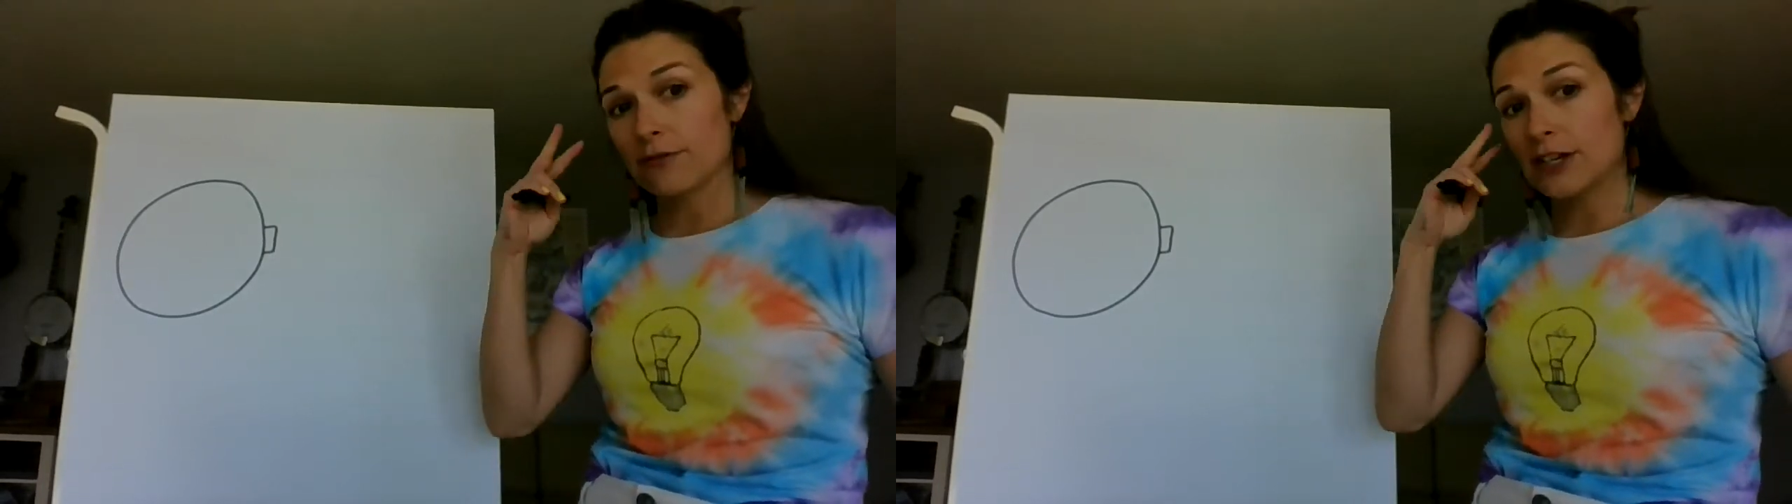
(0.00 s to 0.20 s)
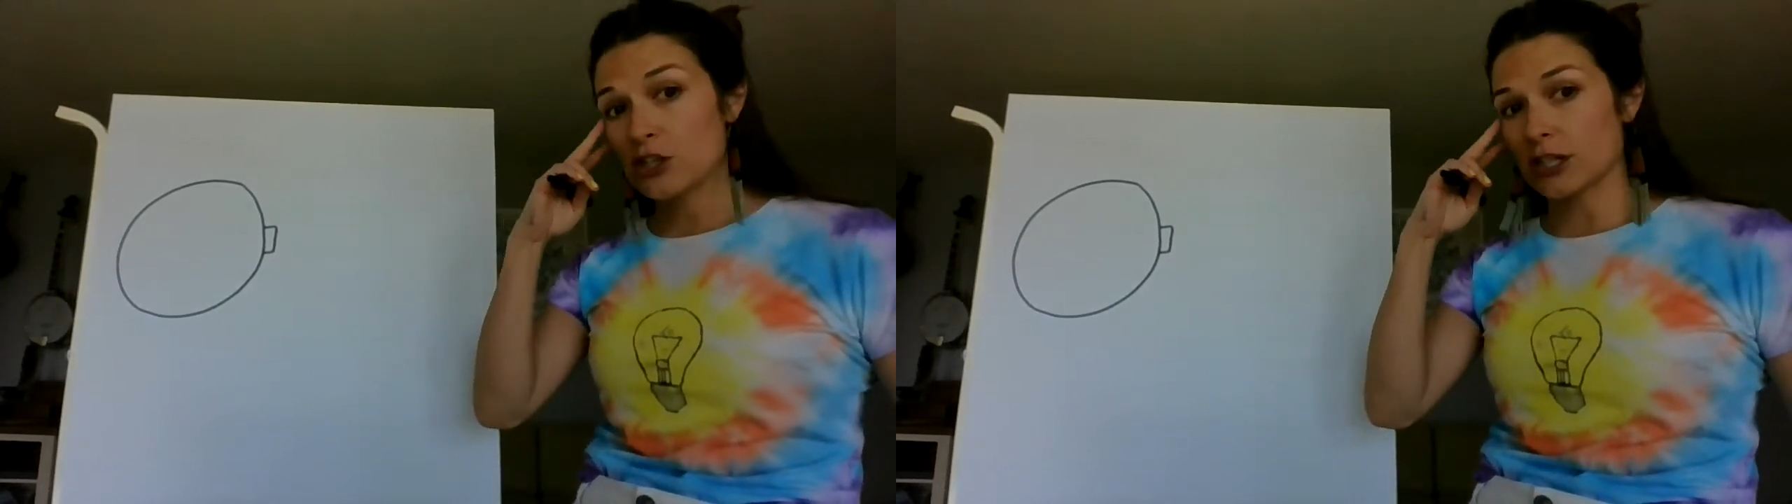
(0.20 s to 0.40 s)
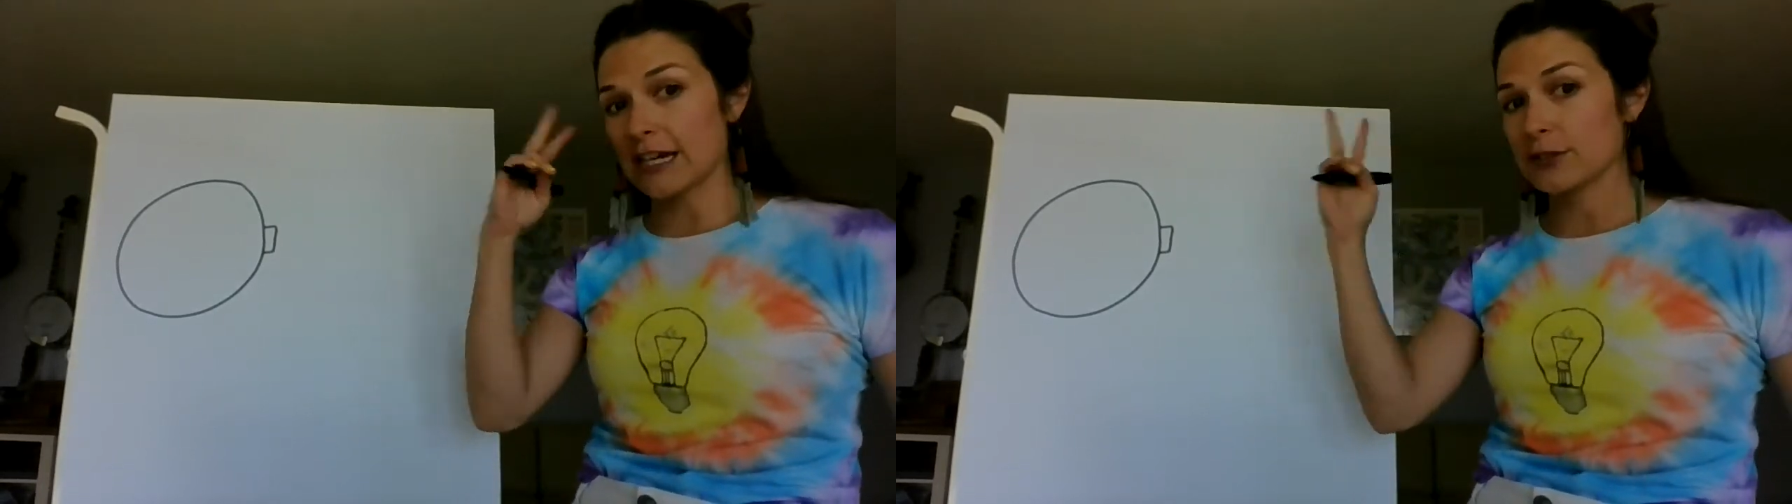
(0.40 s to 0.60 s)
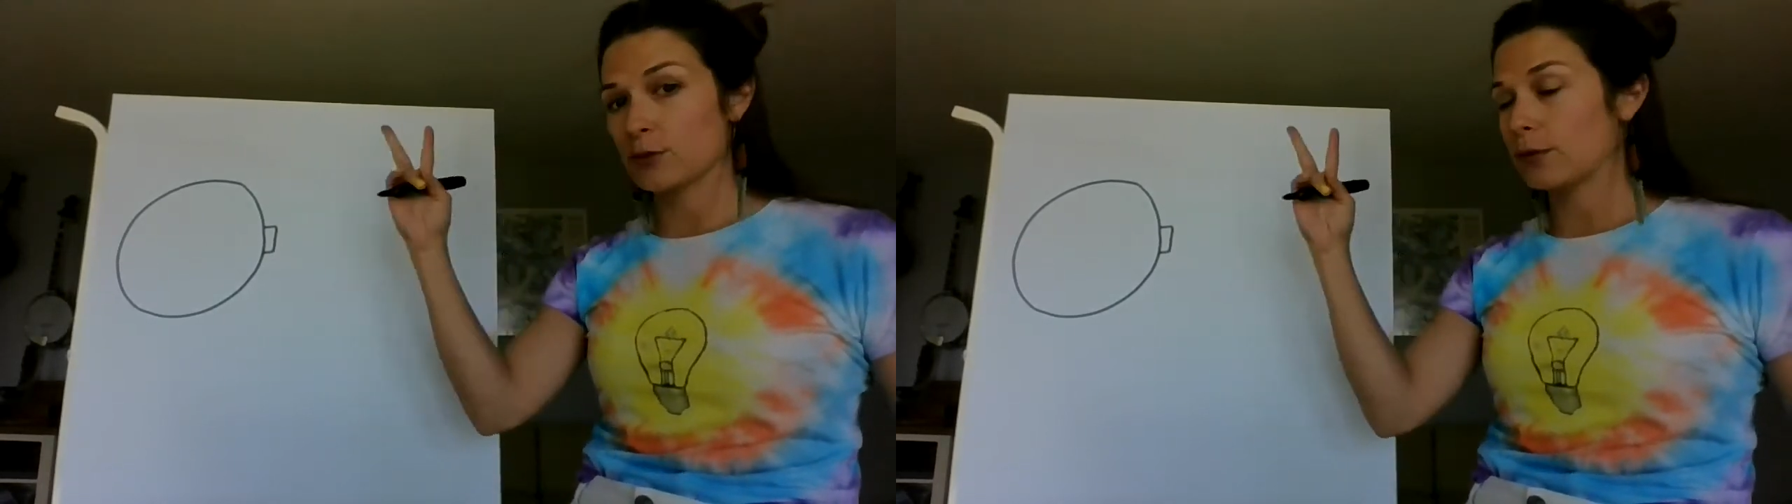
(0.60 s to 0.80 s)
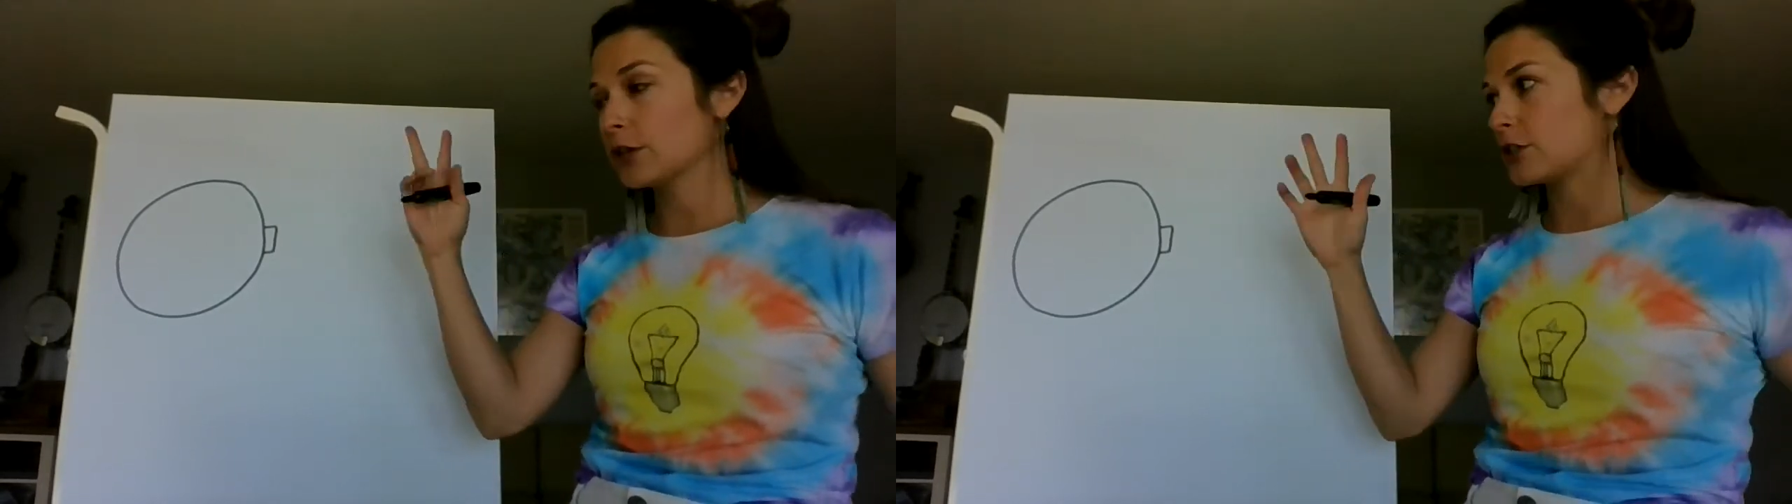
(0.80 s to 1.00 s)
visualize
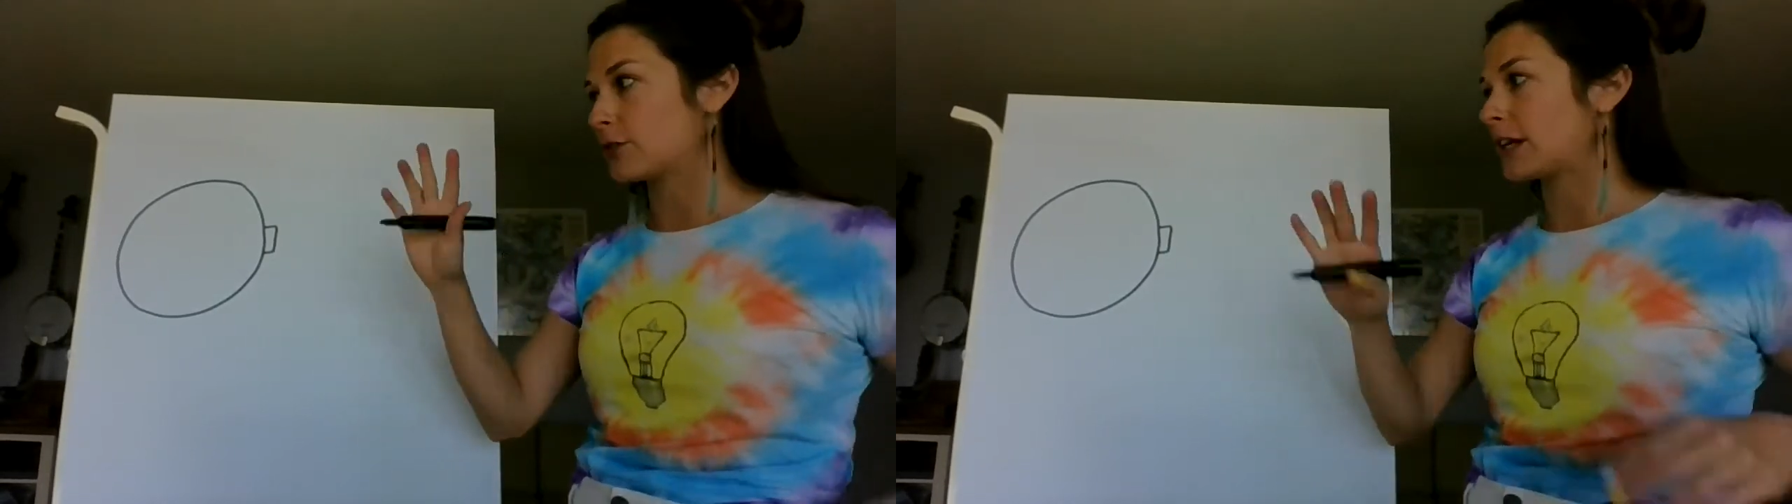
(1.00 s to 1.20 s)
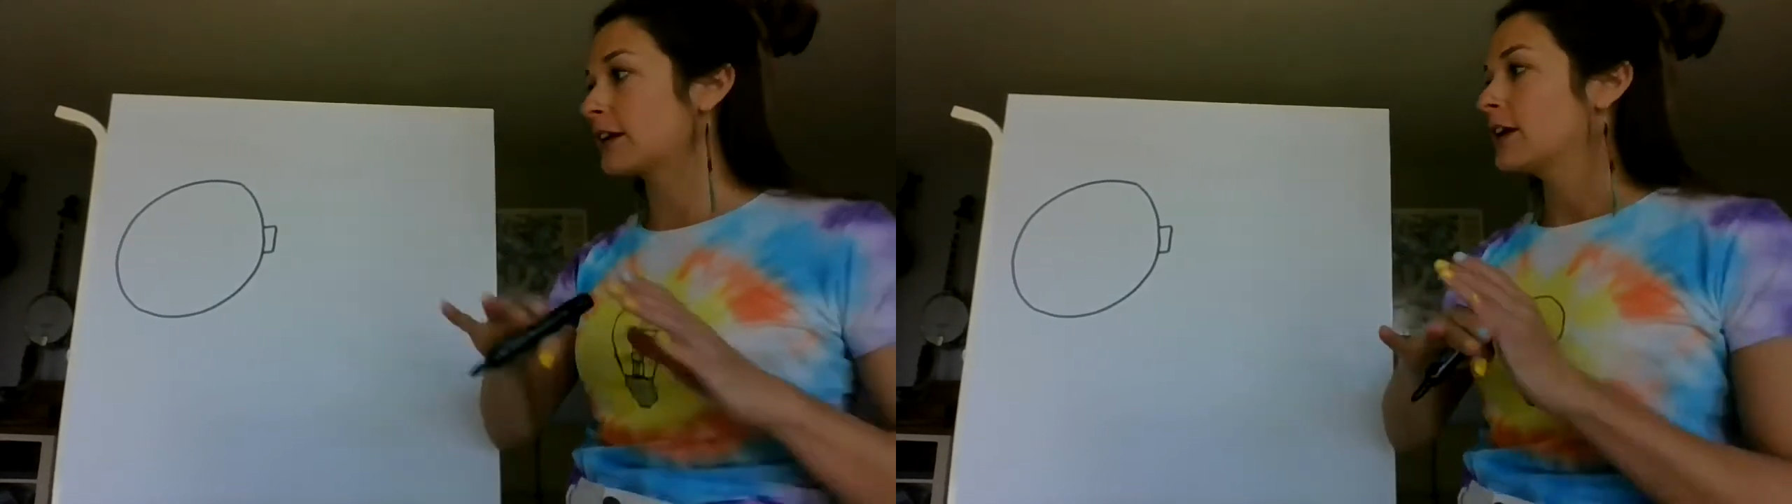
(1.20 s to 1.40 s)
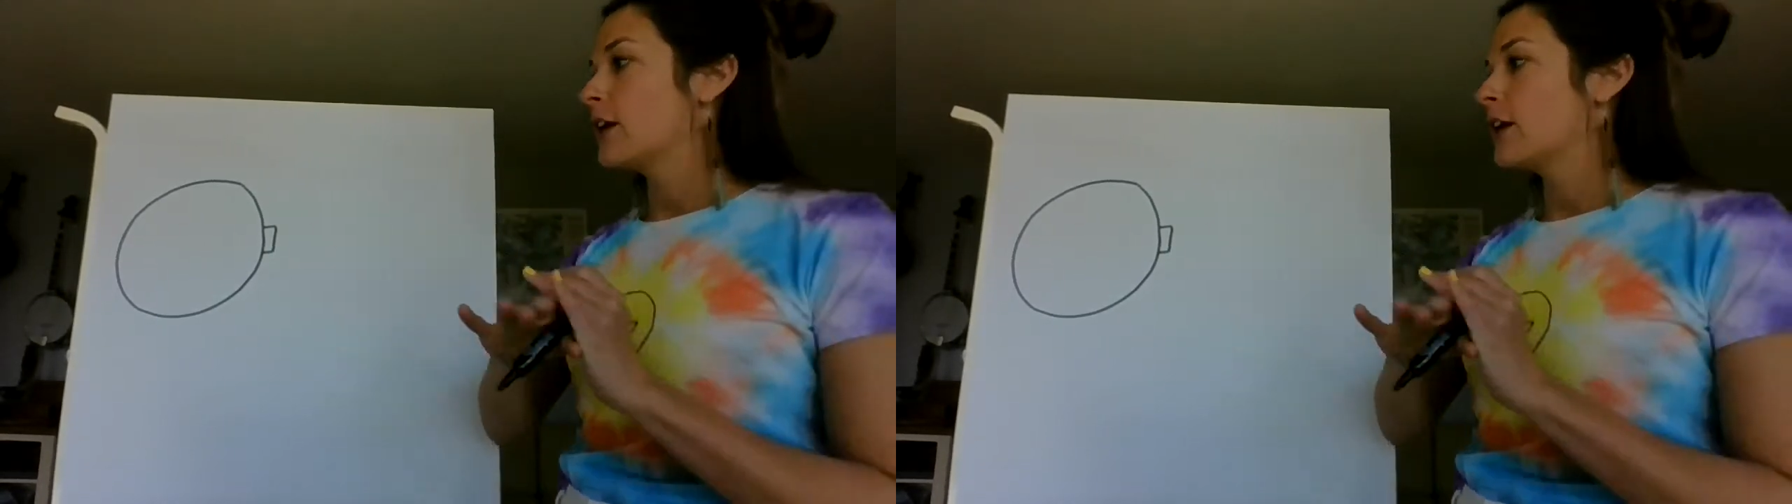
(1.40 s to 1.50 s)
what we're doing,